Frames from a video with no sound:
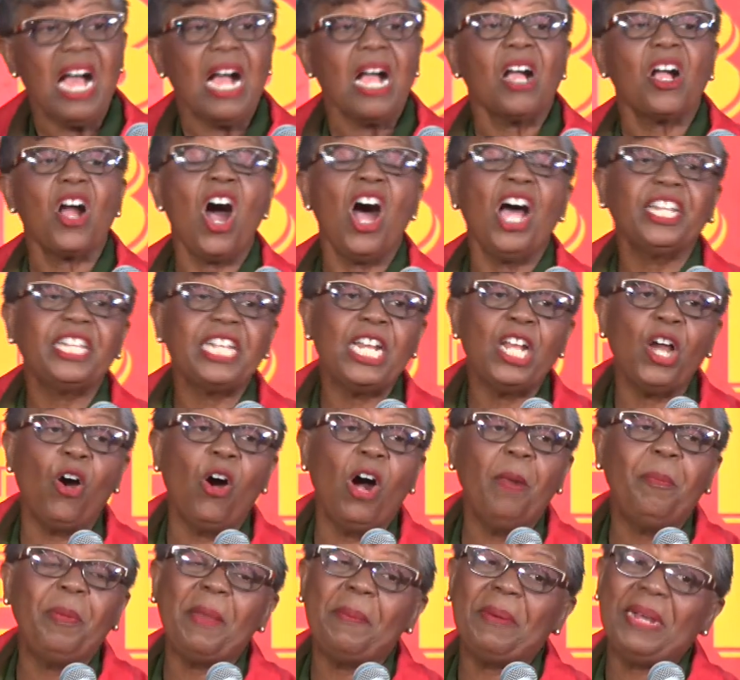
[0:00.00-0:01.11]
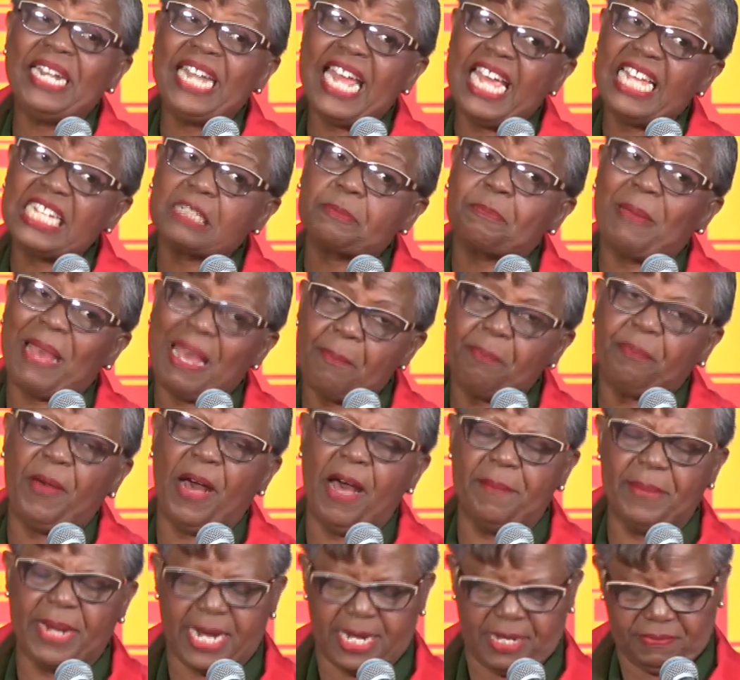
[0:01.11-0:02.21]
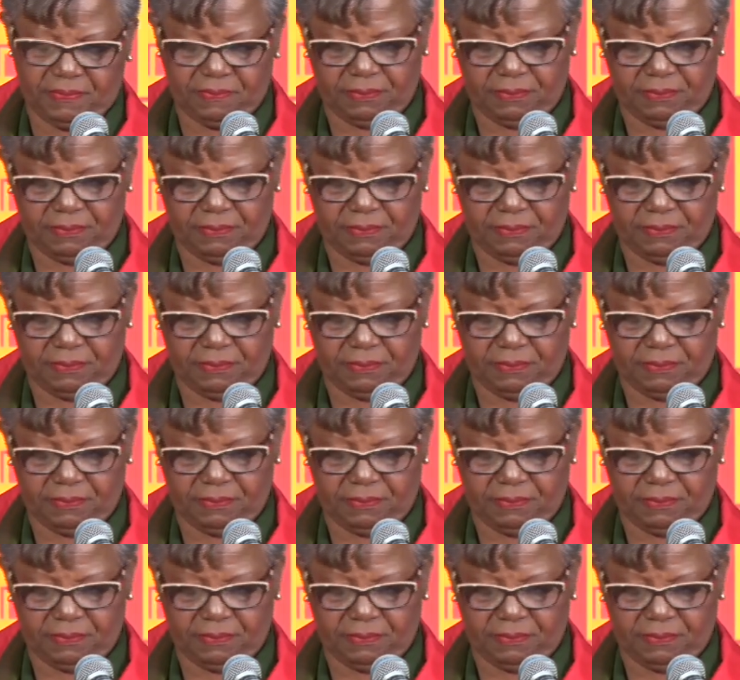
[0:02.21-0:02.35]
Come to the old people, they ain't spit for me.